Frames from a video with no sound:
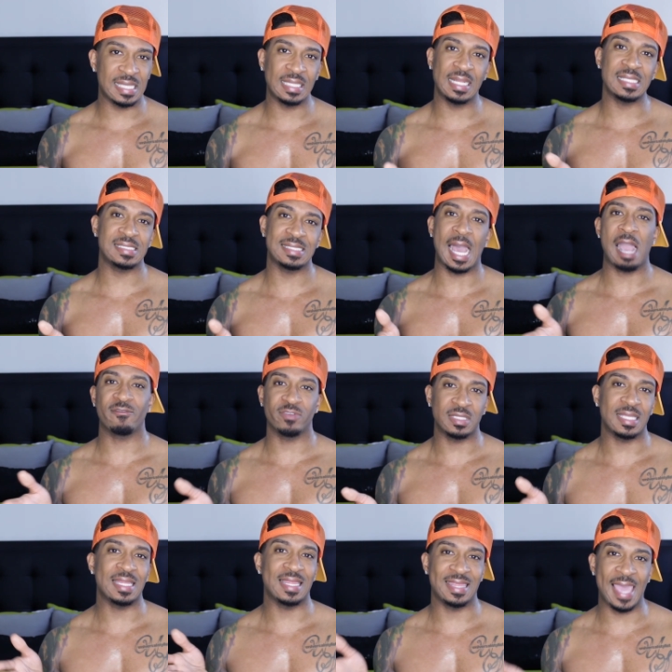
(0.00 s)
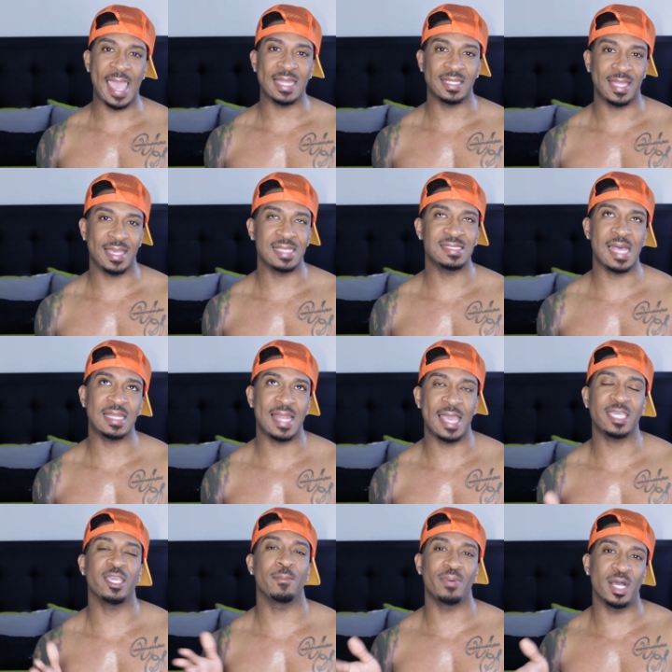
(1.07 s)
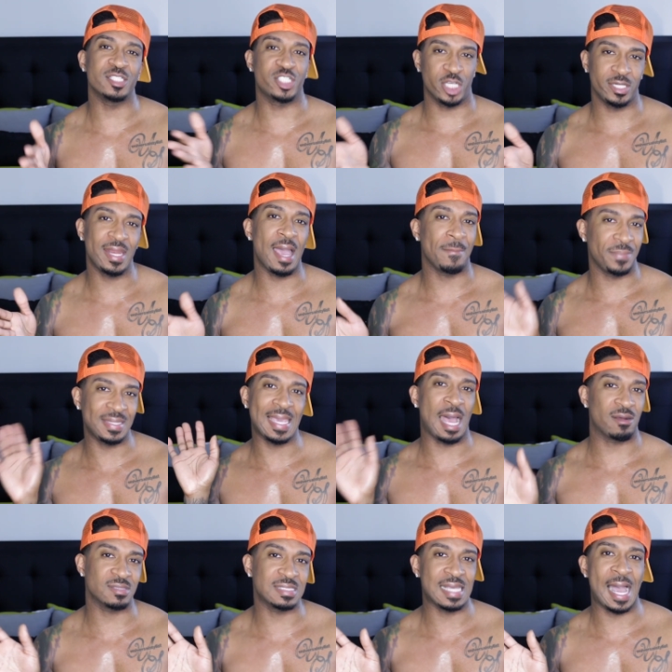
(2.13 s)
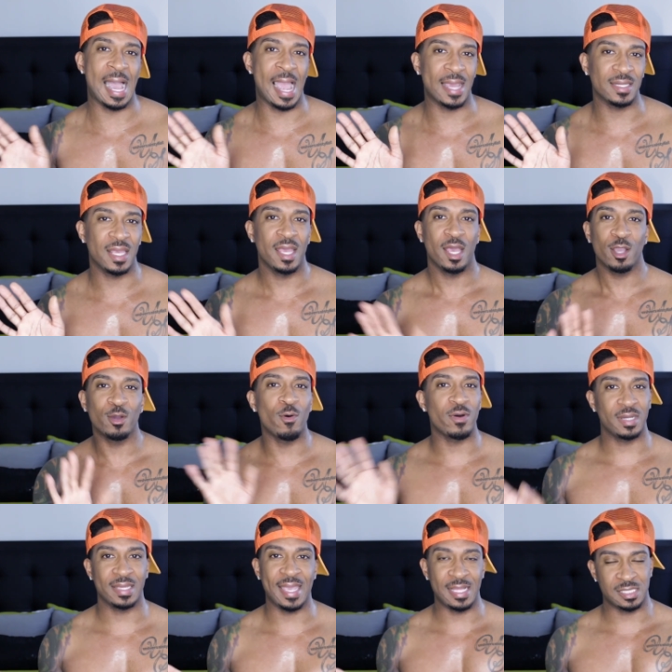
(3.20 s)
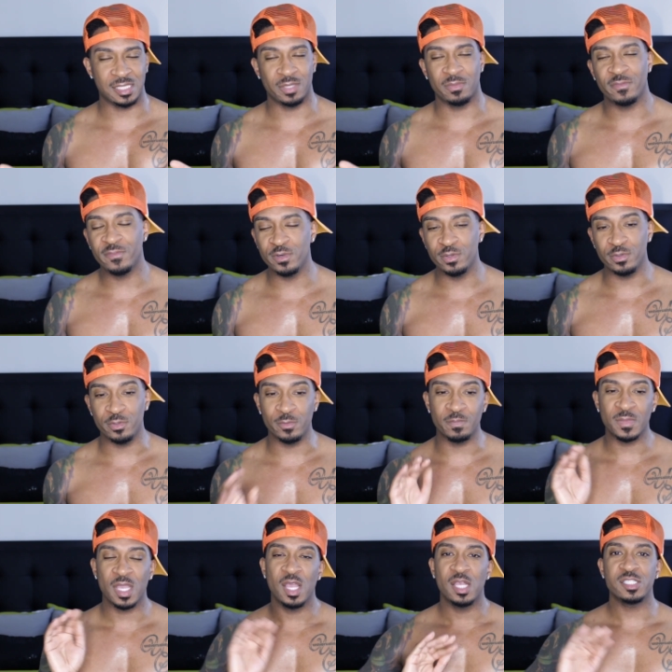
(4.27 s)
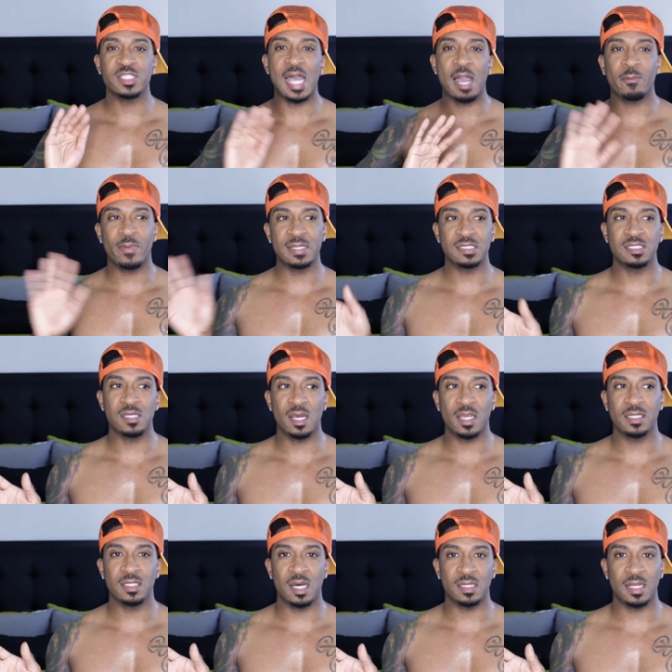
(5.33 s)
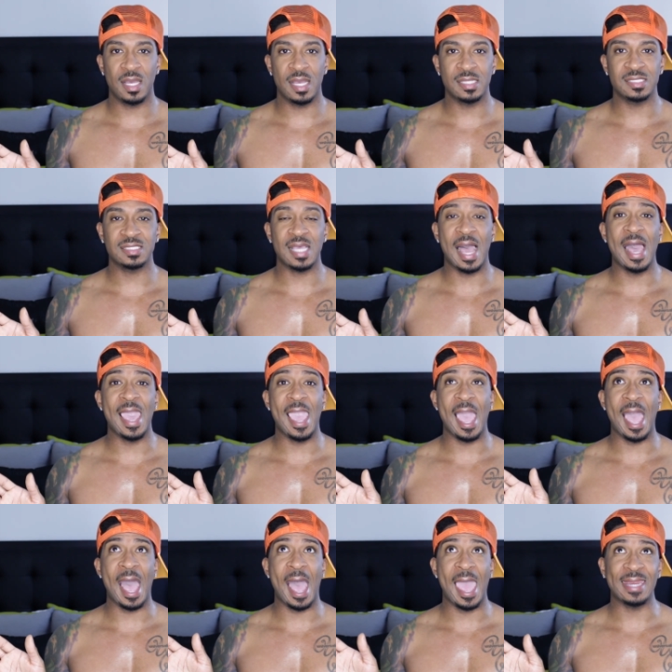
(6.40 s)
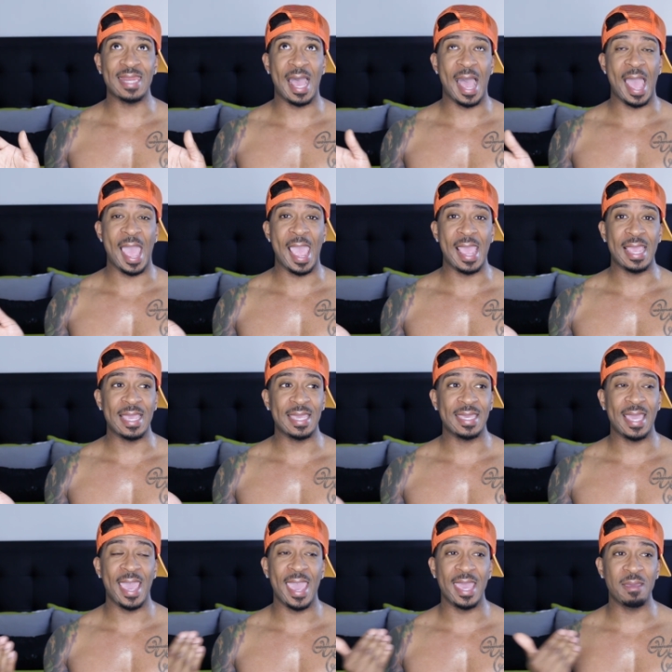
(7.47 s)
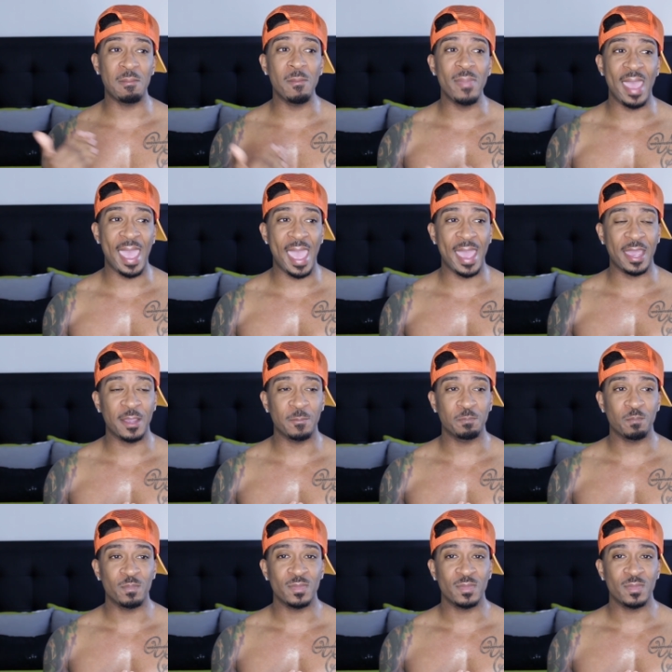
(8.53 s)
10 is not really that late. It's not like your butt should not be outside going to get some food. So I went to Dunkin' Donuts and I came back.